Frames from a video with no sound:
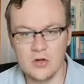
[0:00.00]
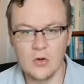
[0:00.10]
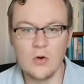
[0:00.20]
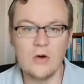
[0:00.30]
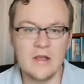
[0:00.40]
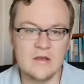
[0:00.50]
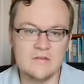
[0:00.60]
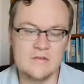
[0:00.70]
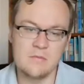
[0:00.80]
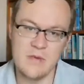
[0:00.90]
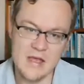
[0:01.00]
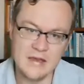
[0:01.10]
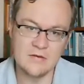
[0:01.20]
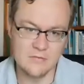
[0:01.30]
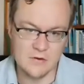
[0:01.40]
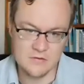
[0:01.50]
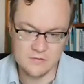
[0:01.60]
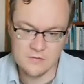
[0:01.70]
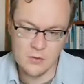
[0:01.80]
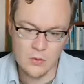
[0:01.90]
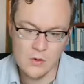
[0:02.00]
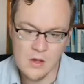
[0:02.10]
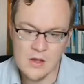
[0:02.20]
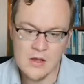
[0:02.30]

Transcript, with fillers: glorious back in verse 4,